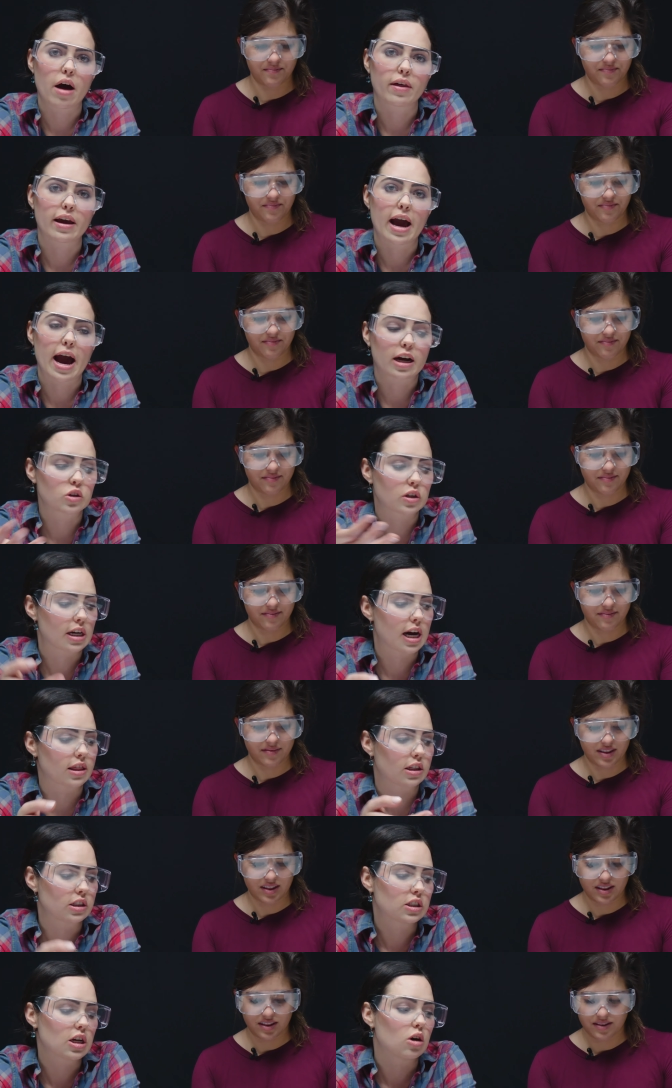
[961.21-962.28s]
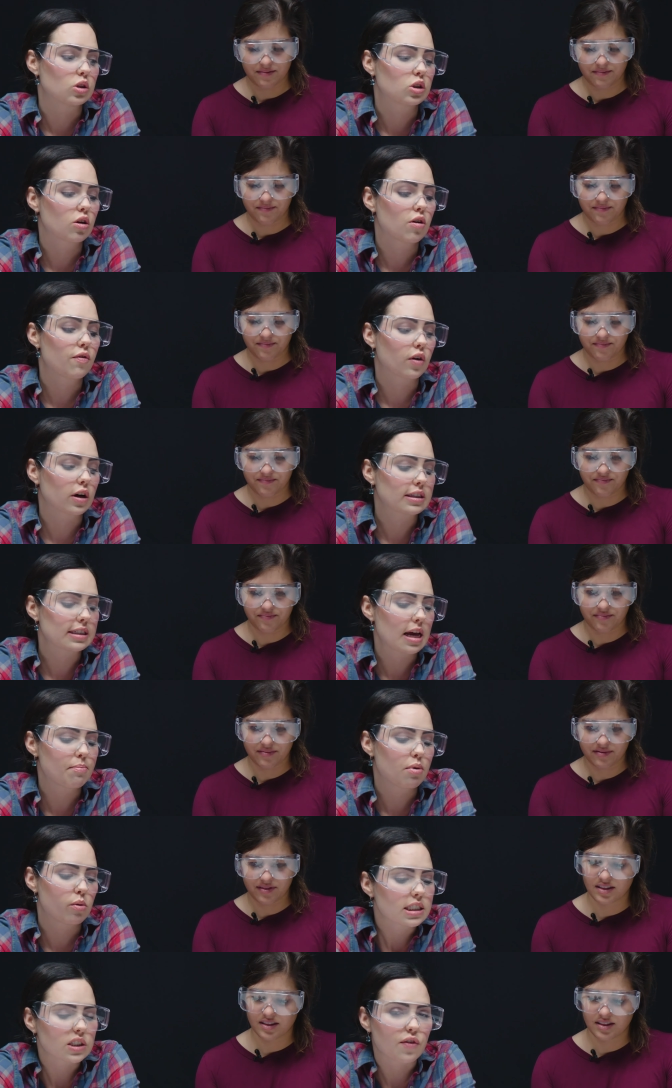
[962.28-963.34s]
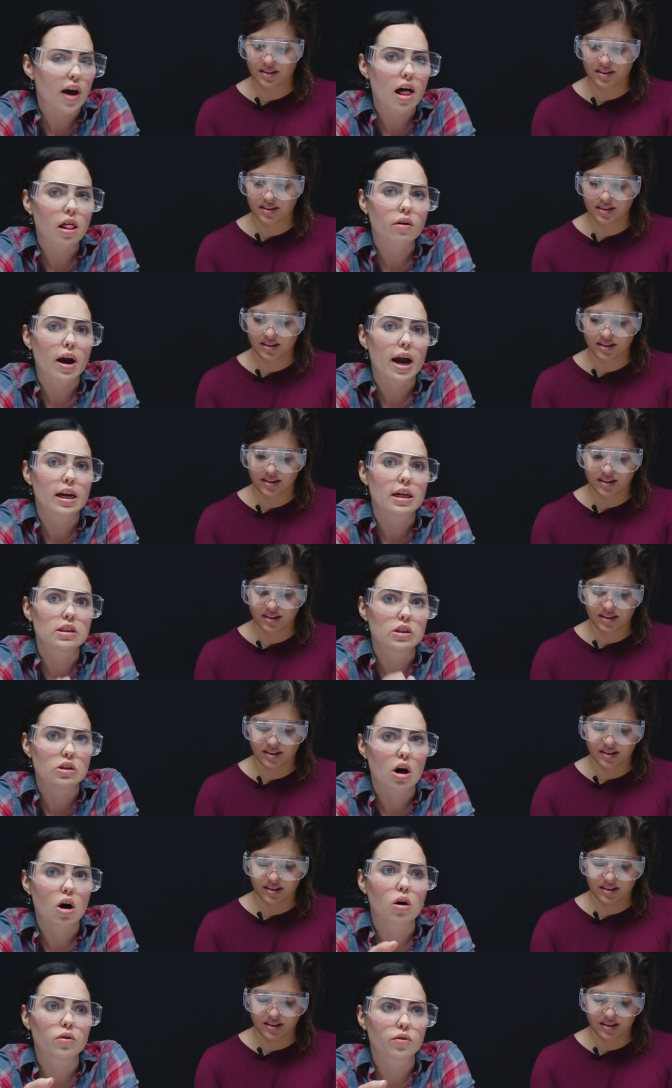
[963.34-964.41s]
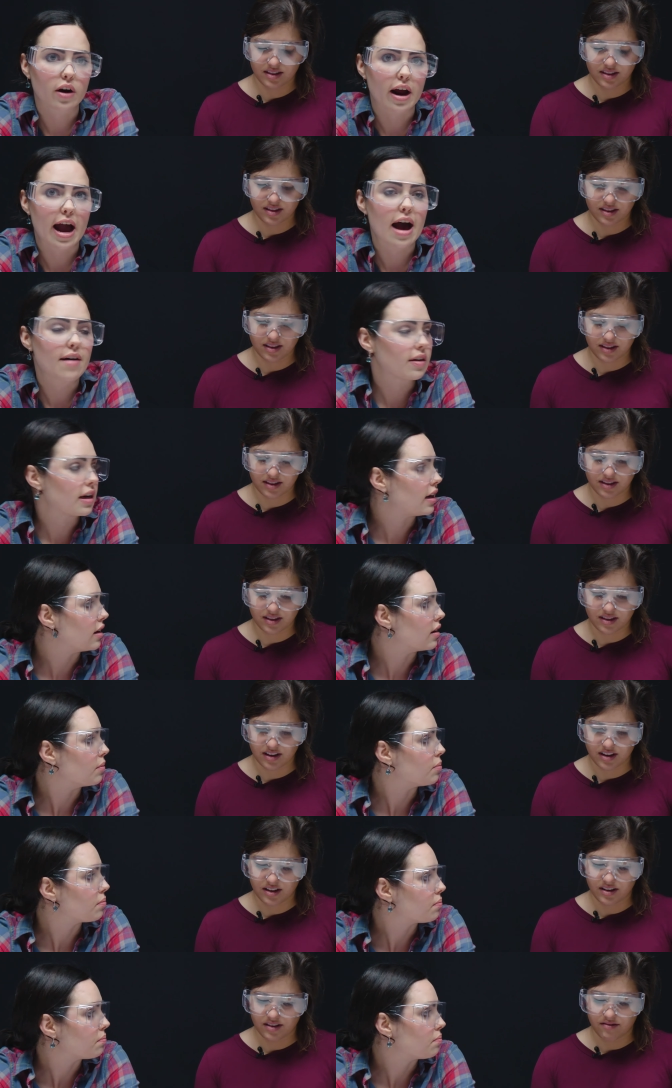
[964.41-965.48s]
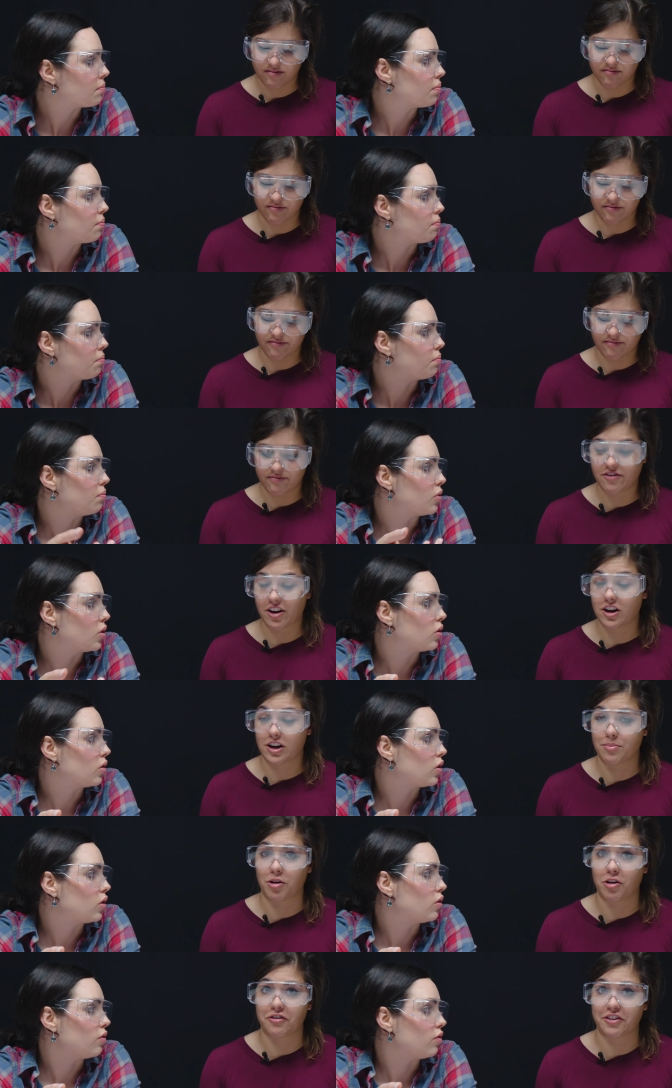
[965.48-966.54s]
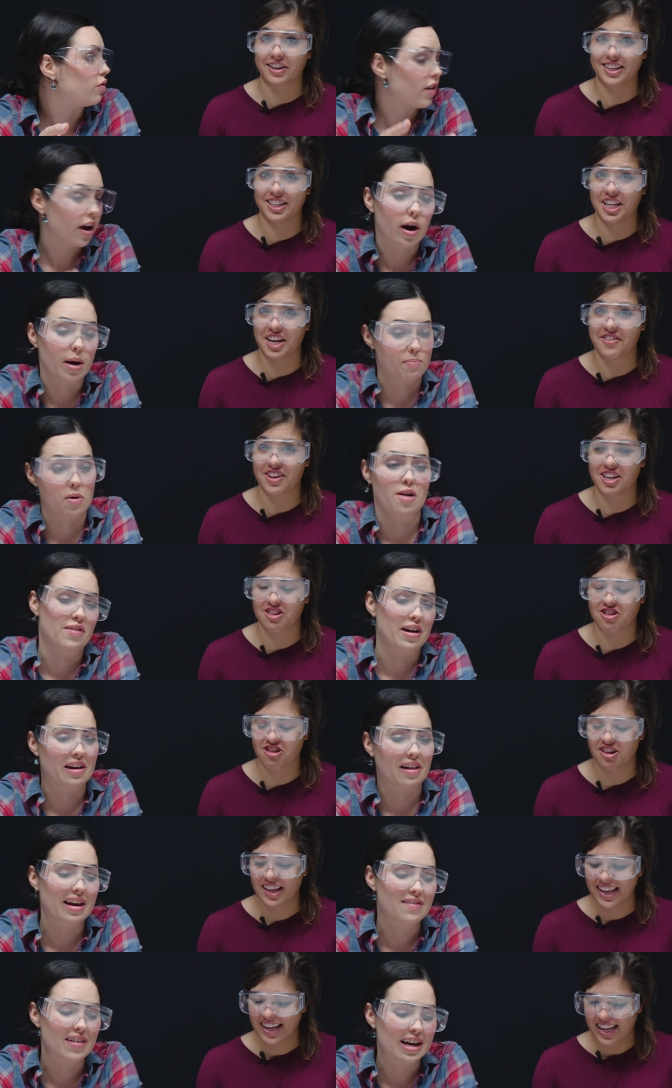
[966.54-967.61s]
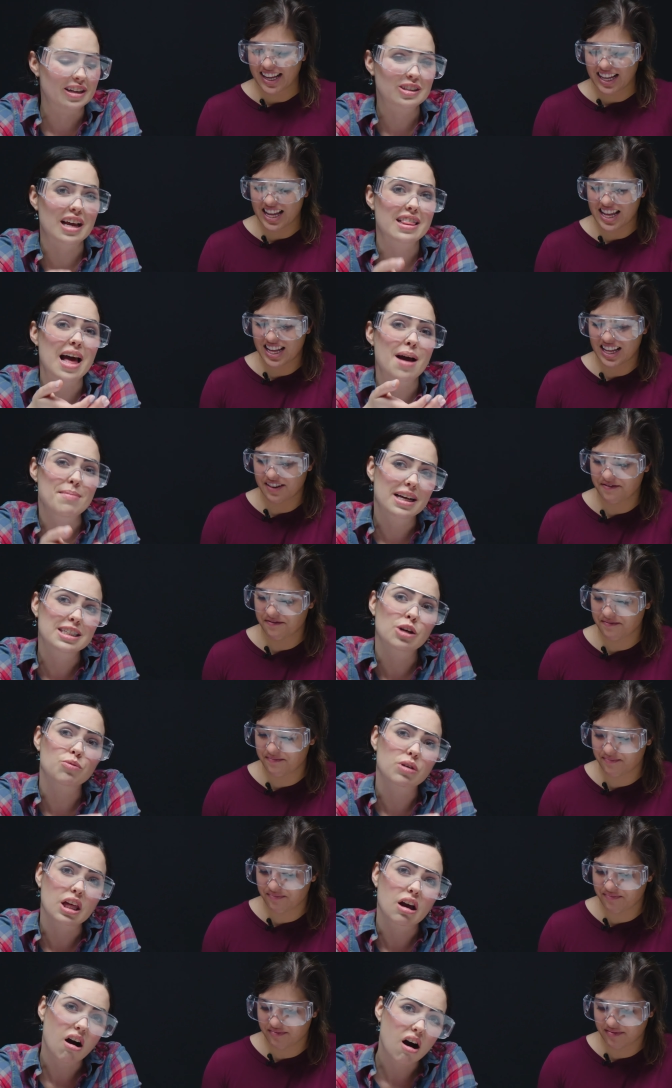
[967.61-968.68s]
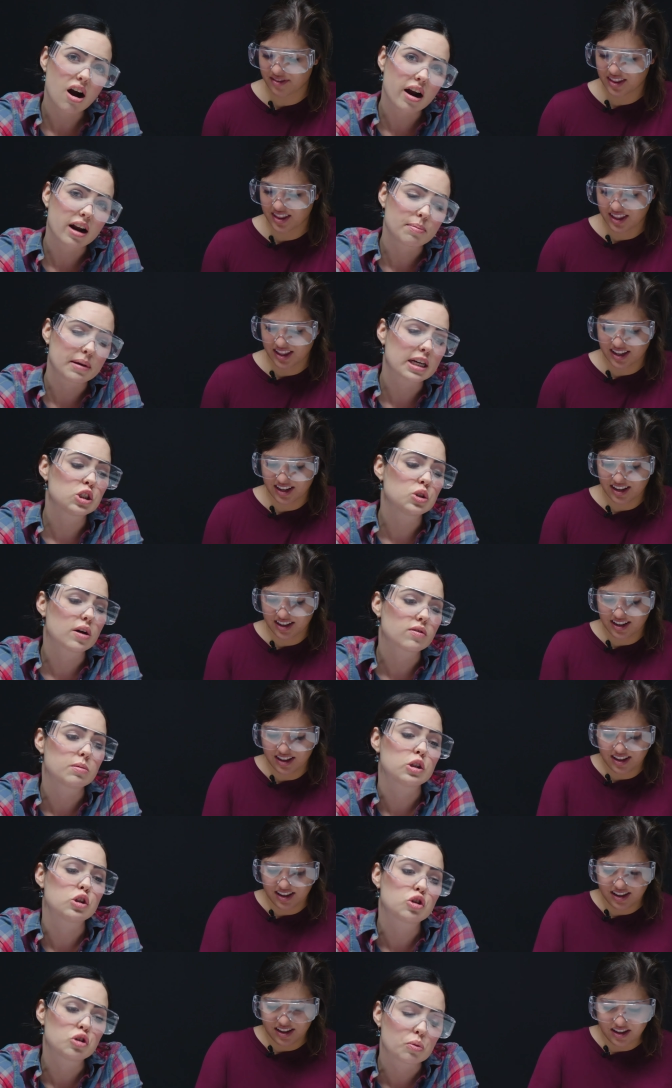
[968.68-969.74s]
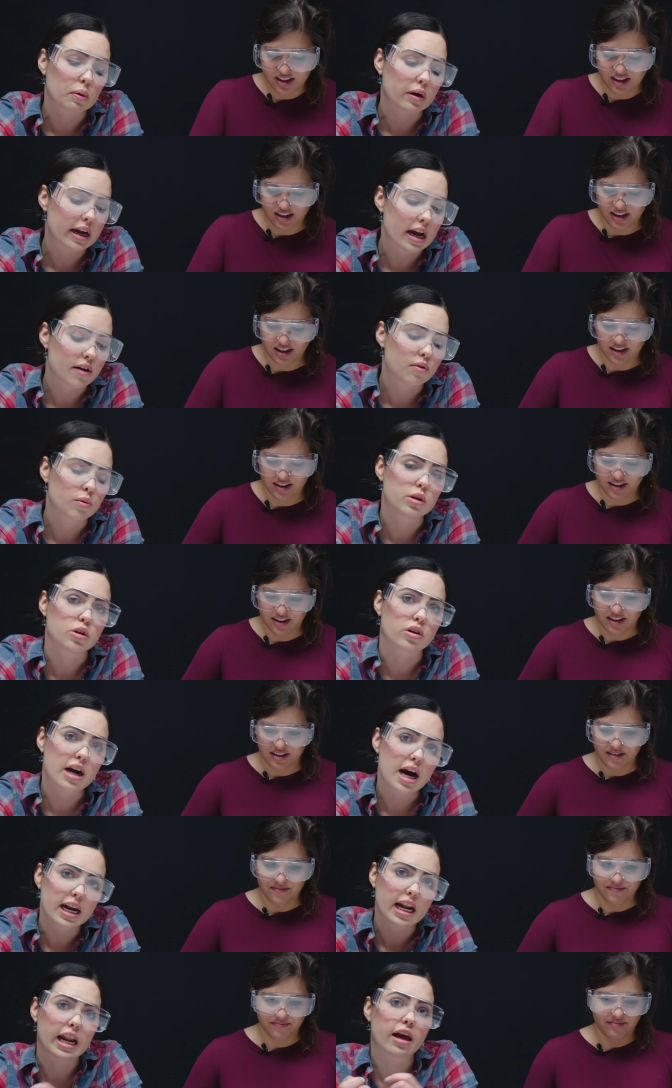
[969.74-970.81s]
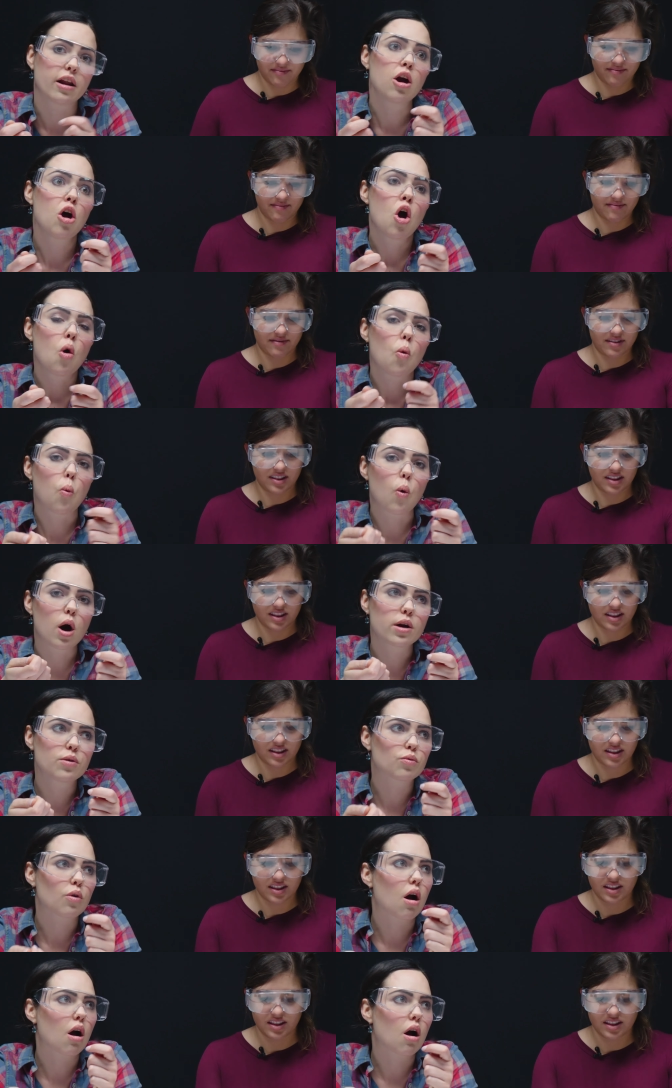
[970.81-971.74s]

Speaker 1: how they actually cut the stone. So for example, sphalerite is known for having
Speaker 2: very perfect very cleavage. perfect
Speaker 1: cleavage and that makes it really hard because you have to be super careful when you're cutting it one